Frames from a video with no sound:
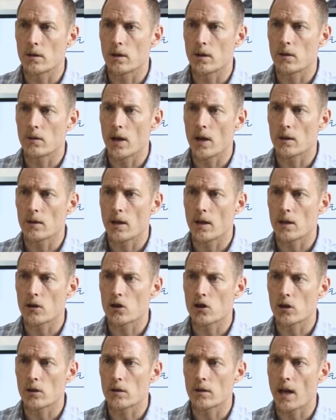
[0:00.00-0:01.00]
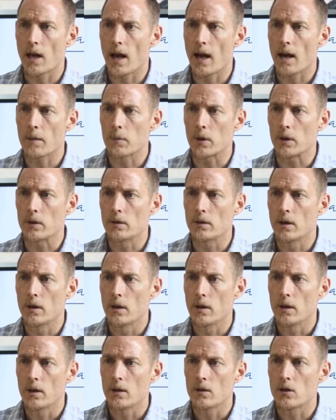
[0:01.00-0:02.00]
that, that shouldn't happen
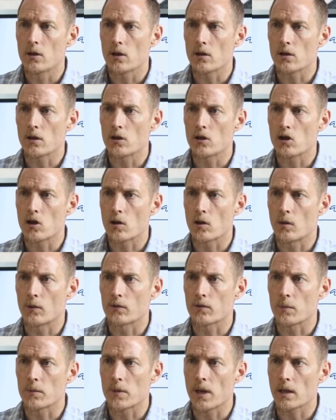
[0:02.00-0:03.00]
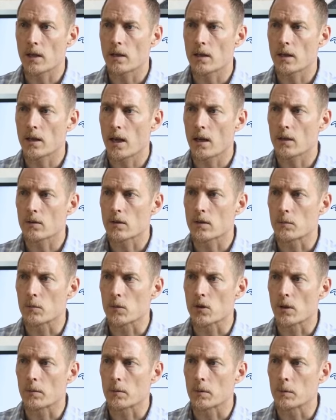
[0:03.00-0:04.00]
just in general from taking calcium
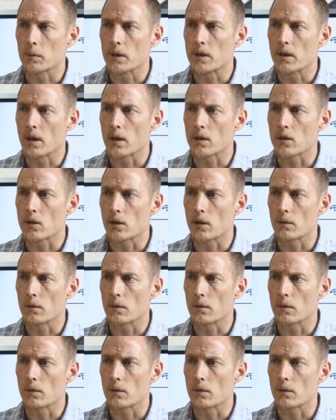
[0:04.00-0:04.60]
supplementation.